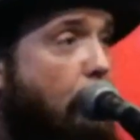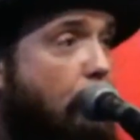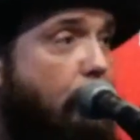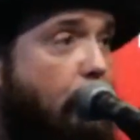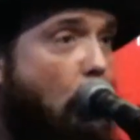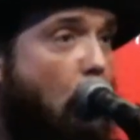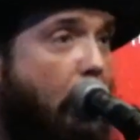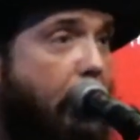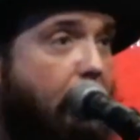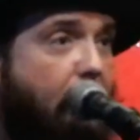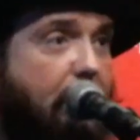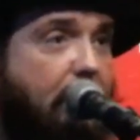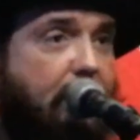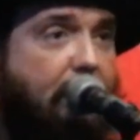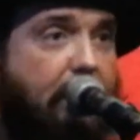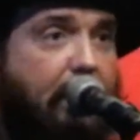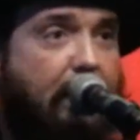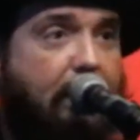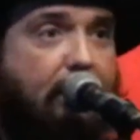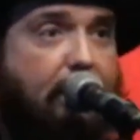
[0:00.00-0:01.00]
doing
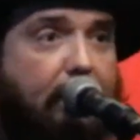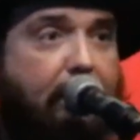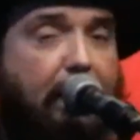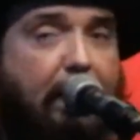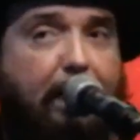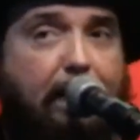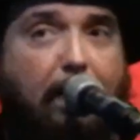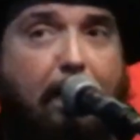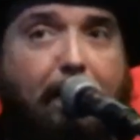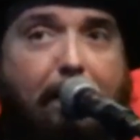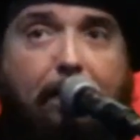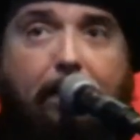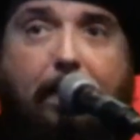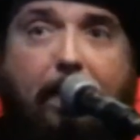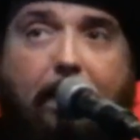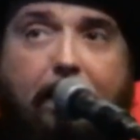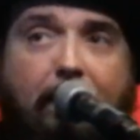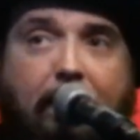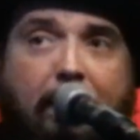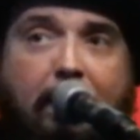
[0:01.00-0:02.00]
these things that they
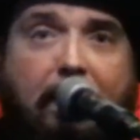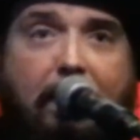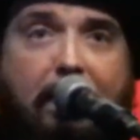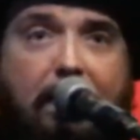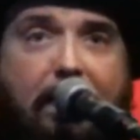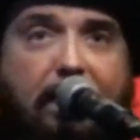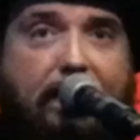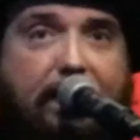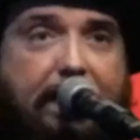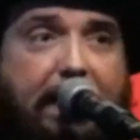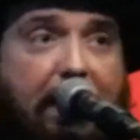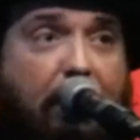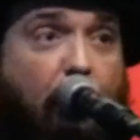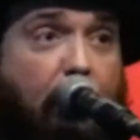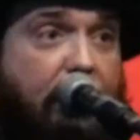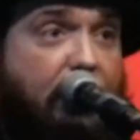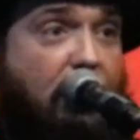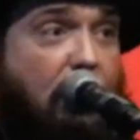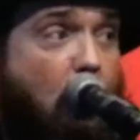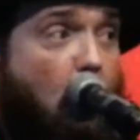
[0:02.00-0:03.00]
call
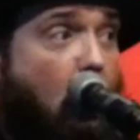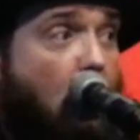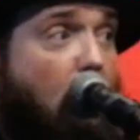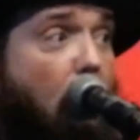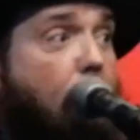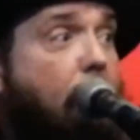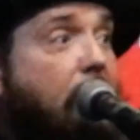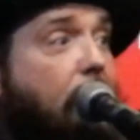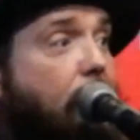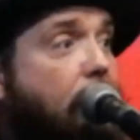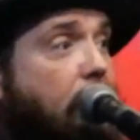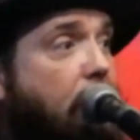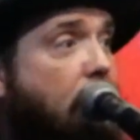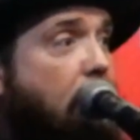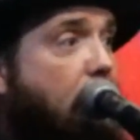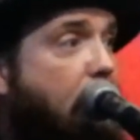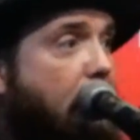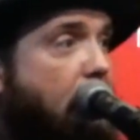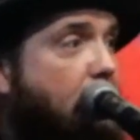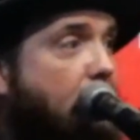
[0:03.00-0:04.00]
secret squirrel
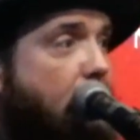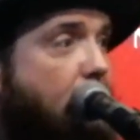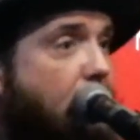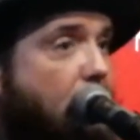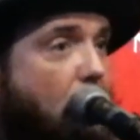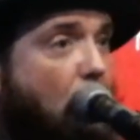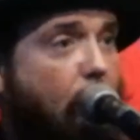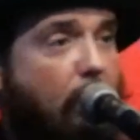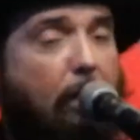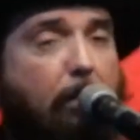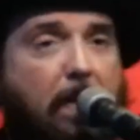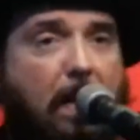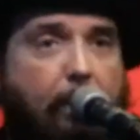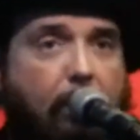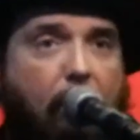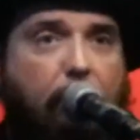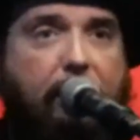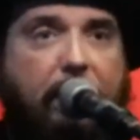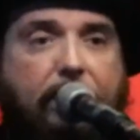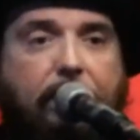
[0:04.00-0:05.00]
missions and scuba
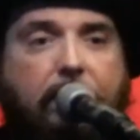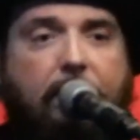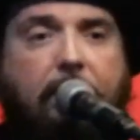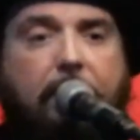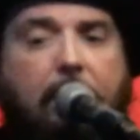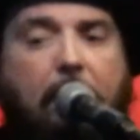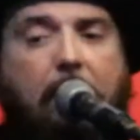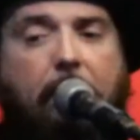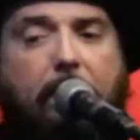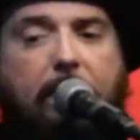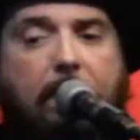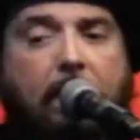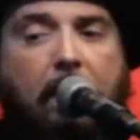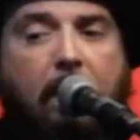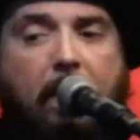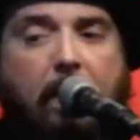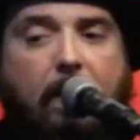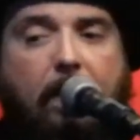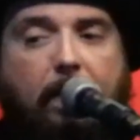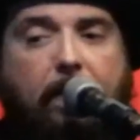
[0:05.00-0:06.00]
bubble missions and all this,
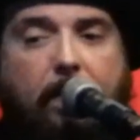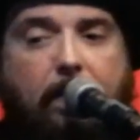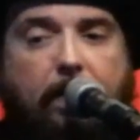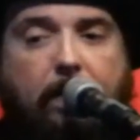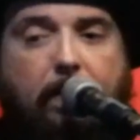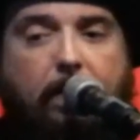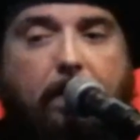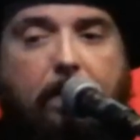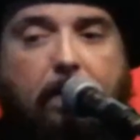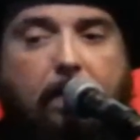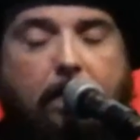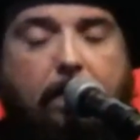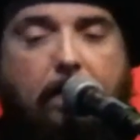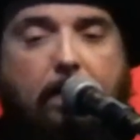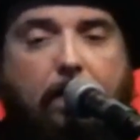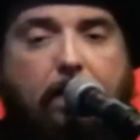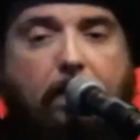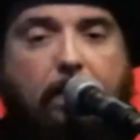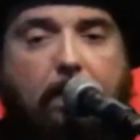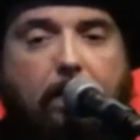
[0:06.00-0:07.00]

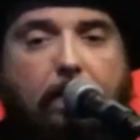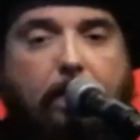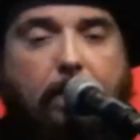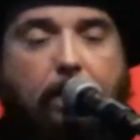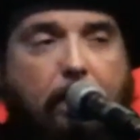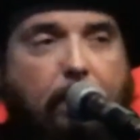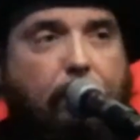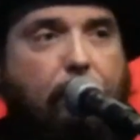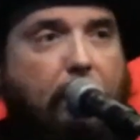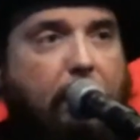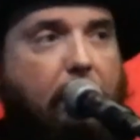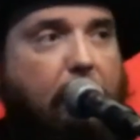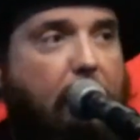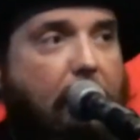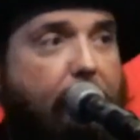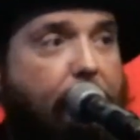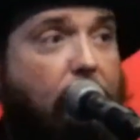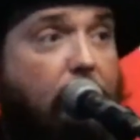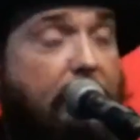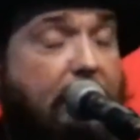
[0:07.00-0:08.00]
your adrenaline
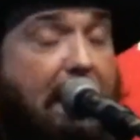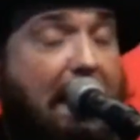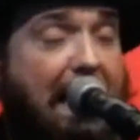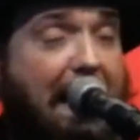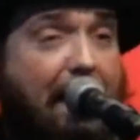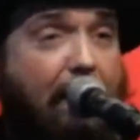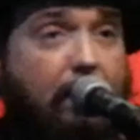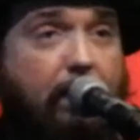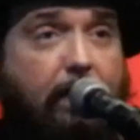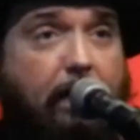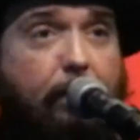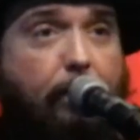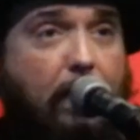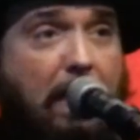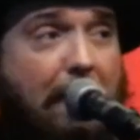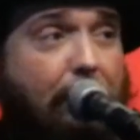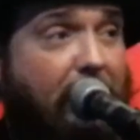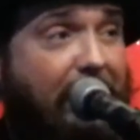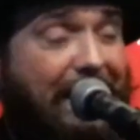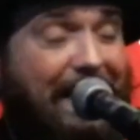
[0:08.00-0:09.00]
level is higher than
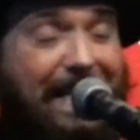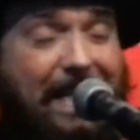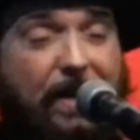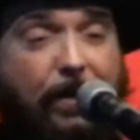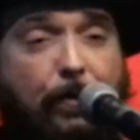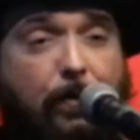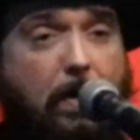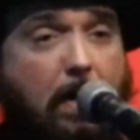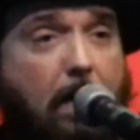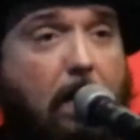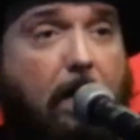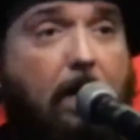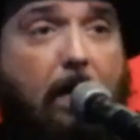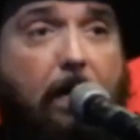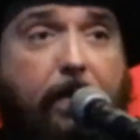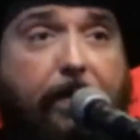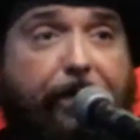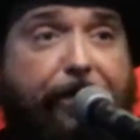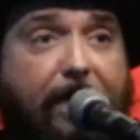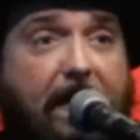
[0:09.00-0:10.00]
probably any drug
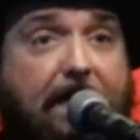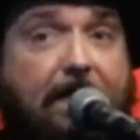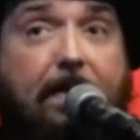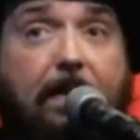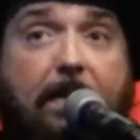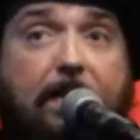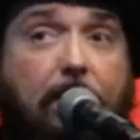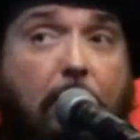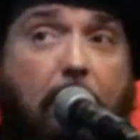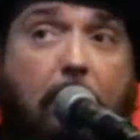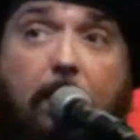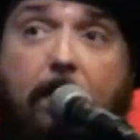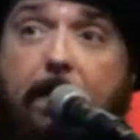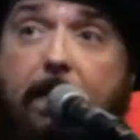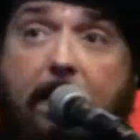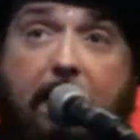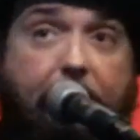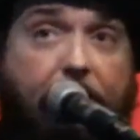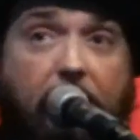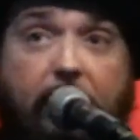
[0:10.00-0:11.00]
on the face of this earth
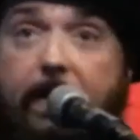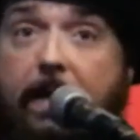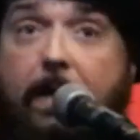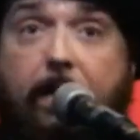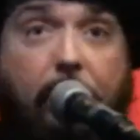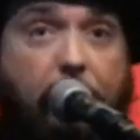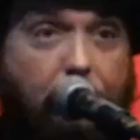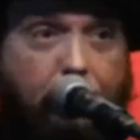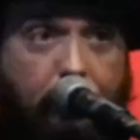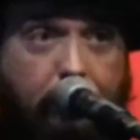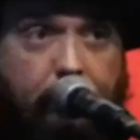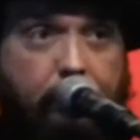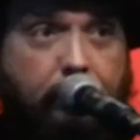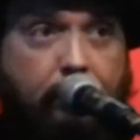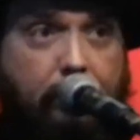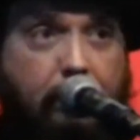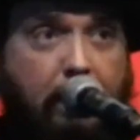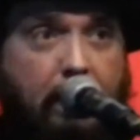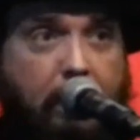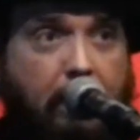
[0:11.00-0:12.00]
can ever get you.
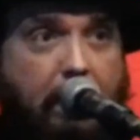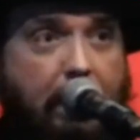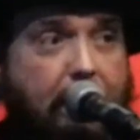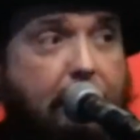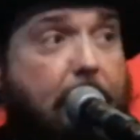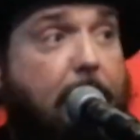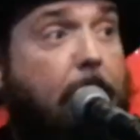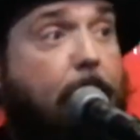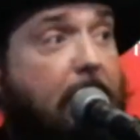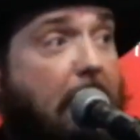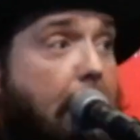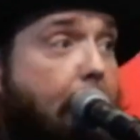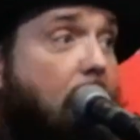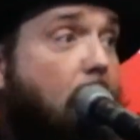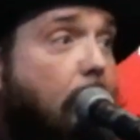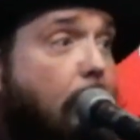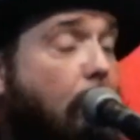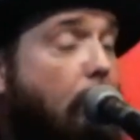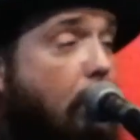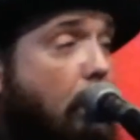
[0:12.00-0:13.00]
And sometimes
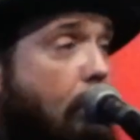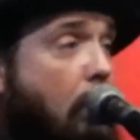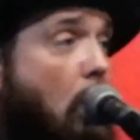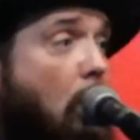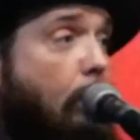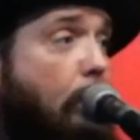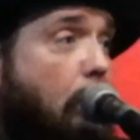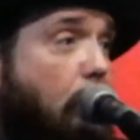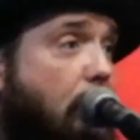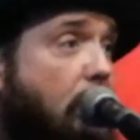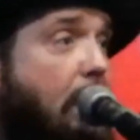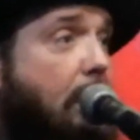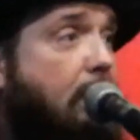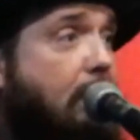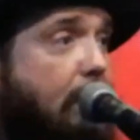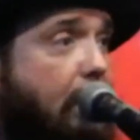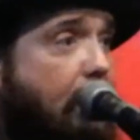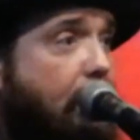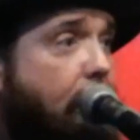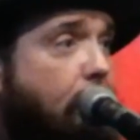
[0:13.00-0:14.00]
when you come home, you
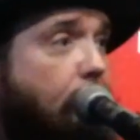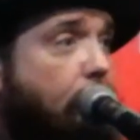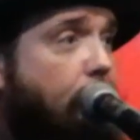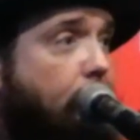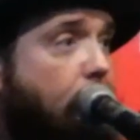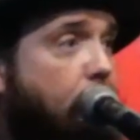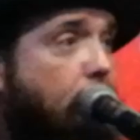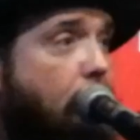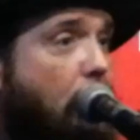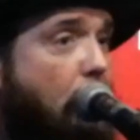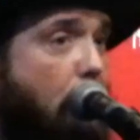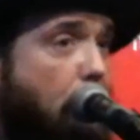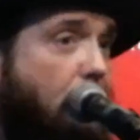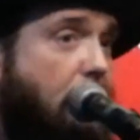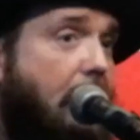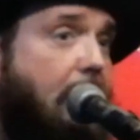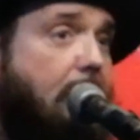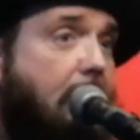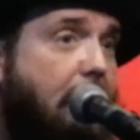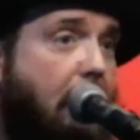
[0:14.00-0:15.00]
chase that. You
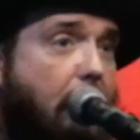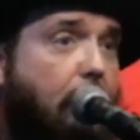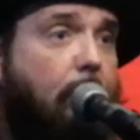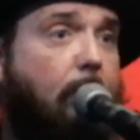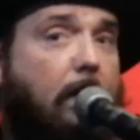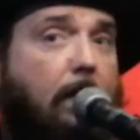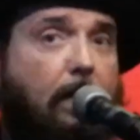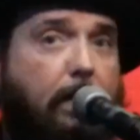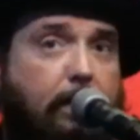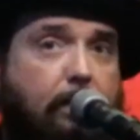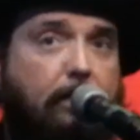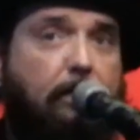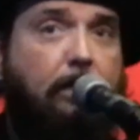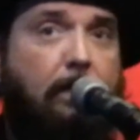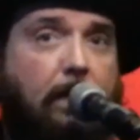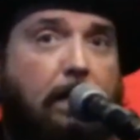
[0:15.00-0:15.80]
chase that adrenaline.